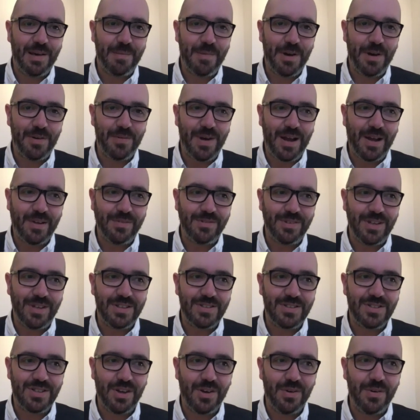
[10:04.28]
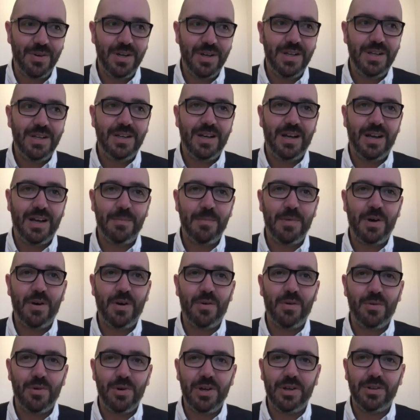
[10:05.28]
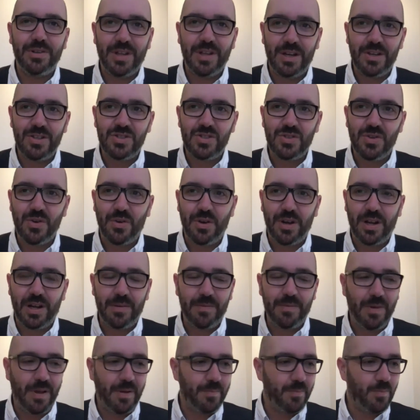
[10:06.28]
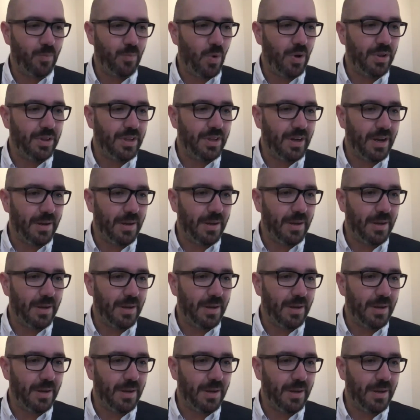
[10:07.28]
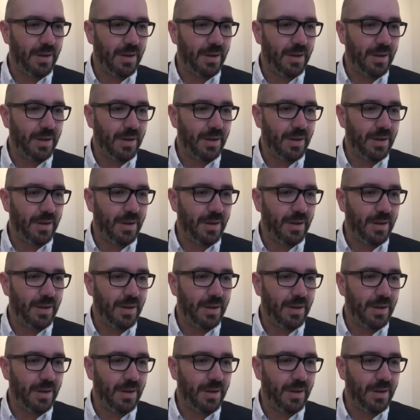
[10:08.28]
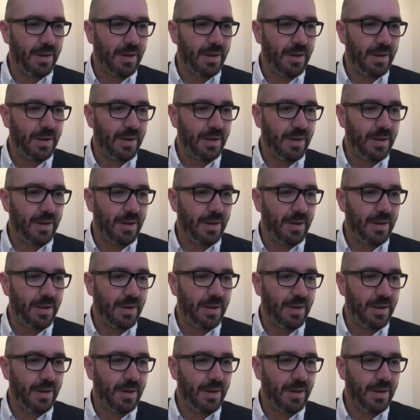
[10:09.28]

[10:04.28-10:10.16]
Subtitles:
around it. So a real nice story, and one that I'm particularly fond of that's been found.